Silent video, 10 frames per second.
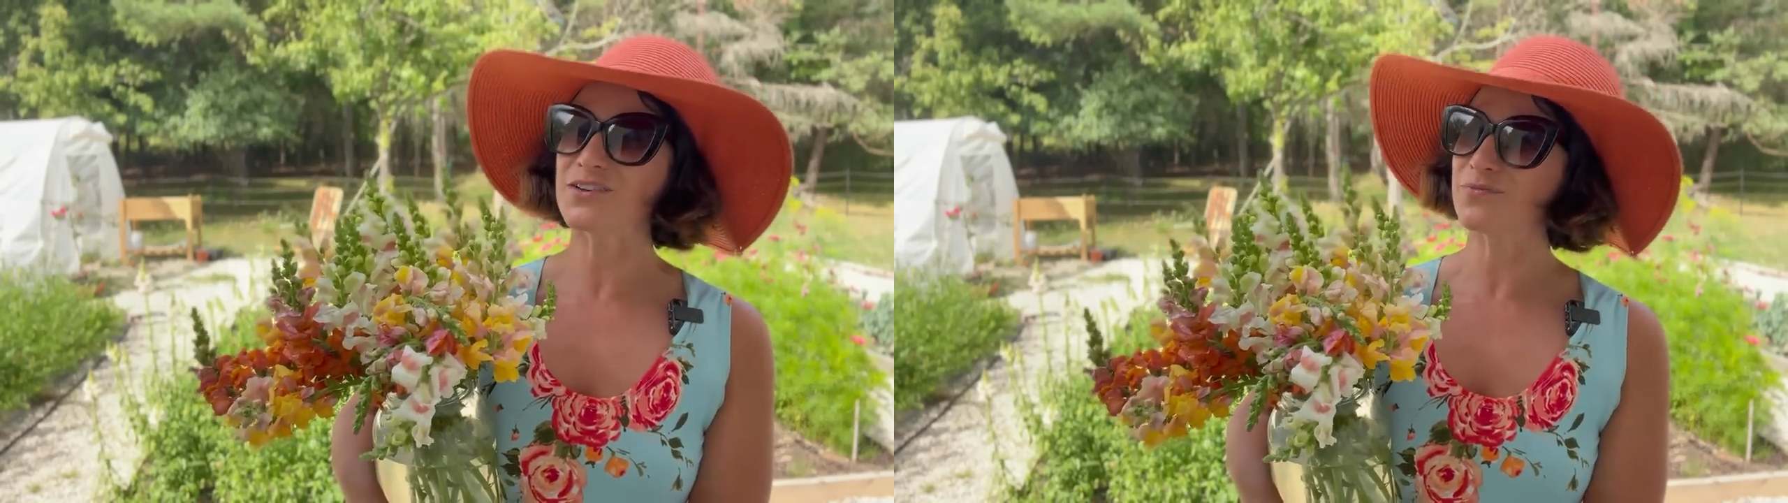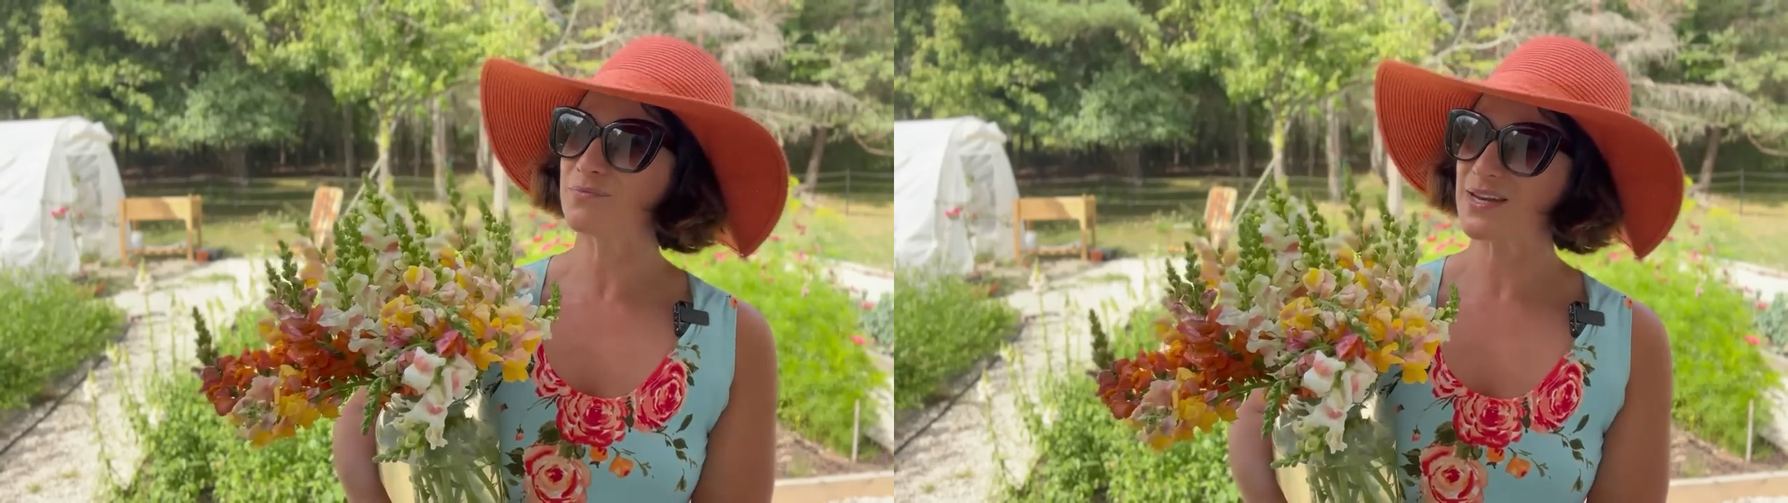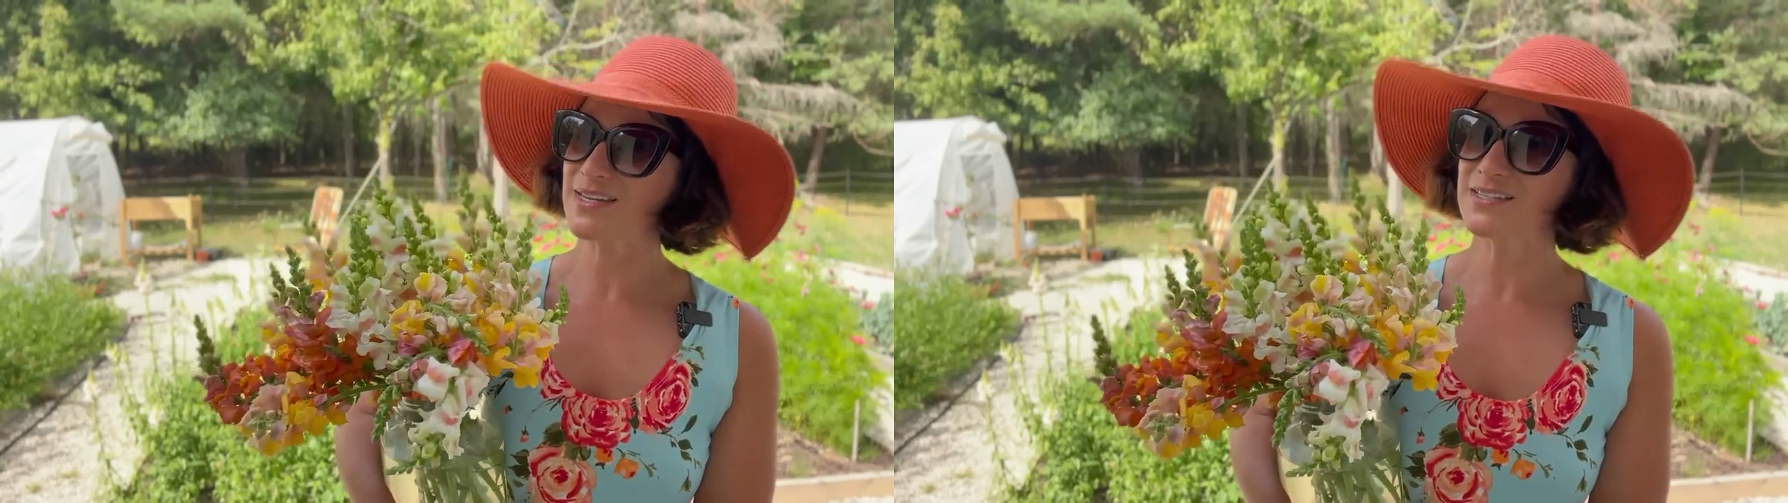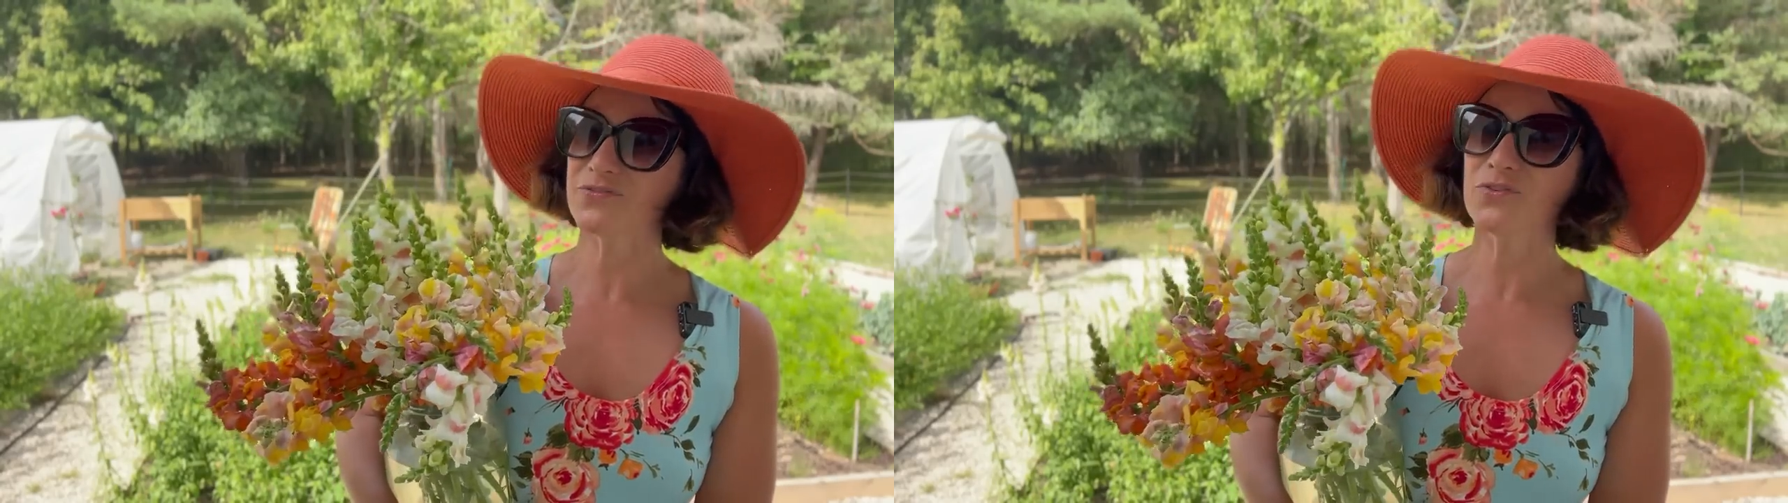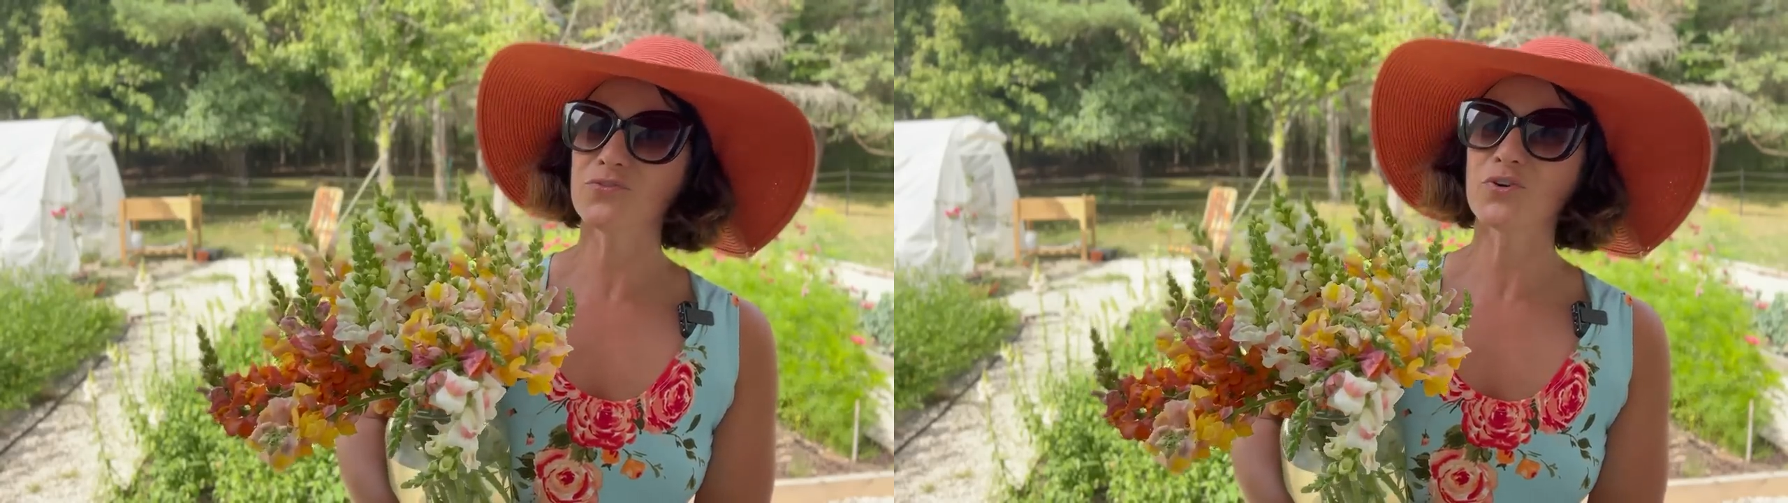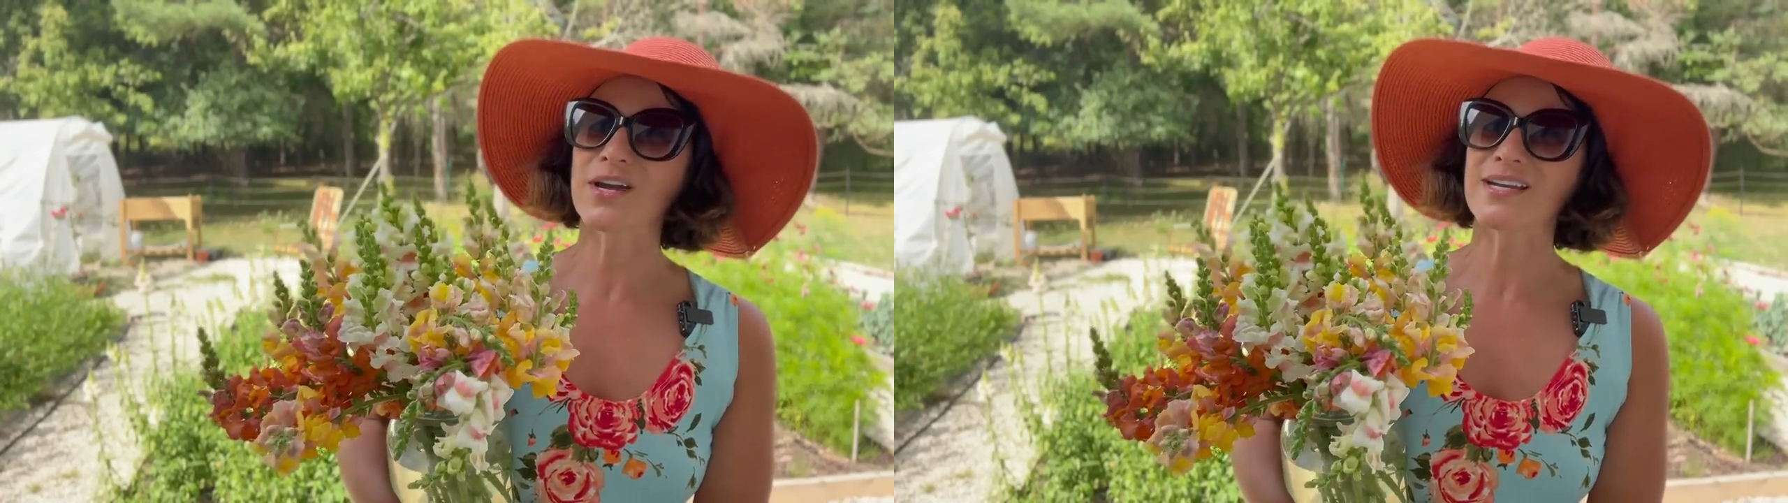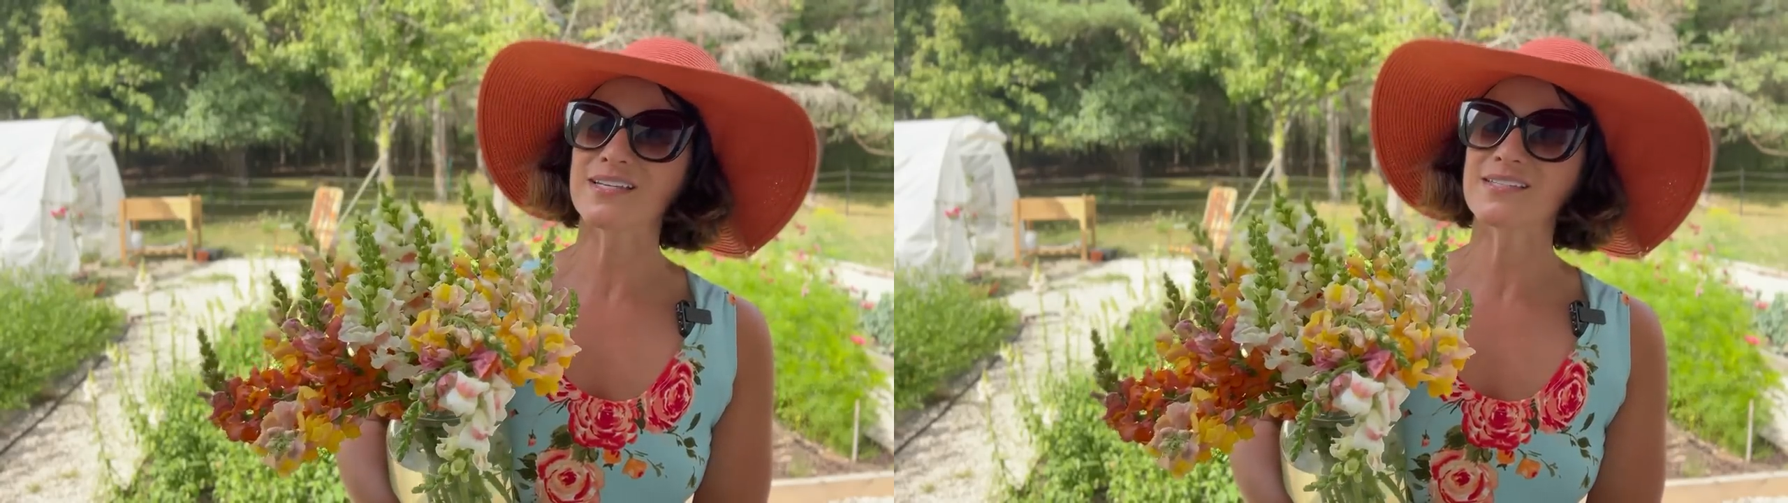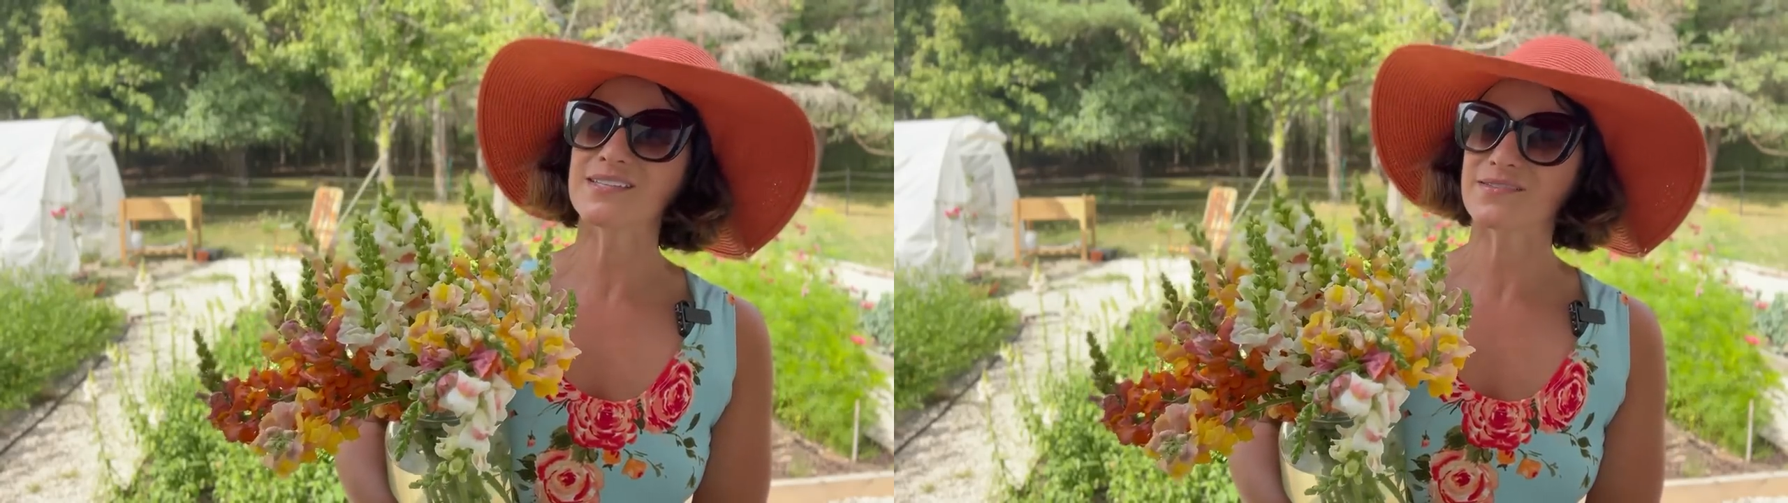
of many different varieties